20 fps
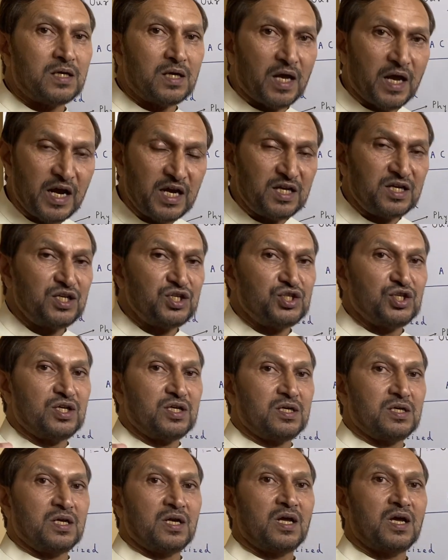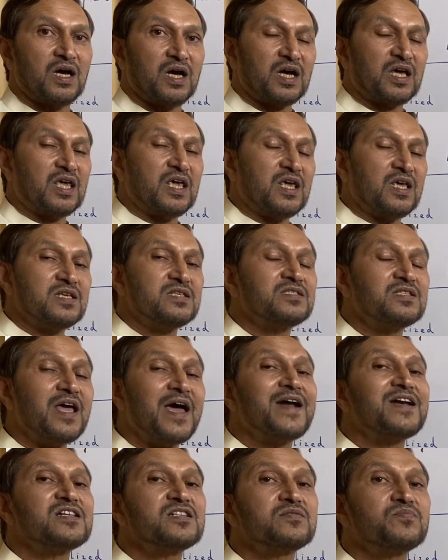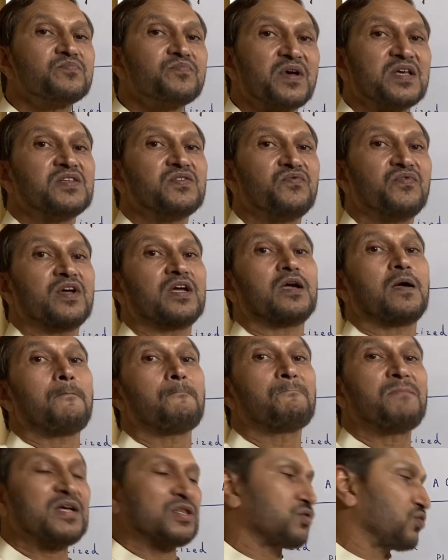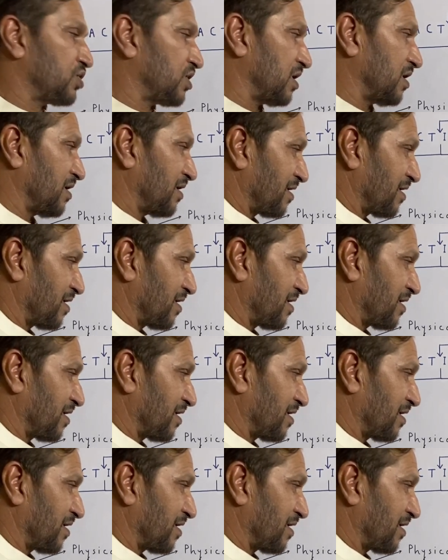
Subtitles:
antigen, against that specific pathogen.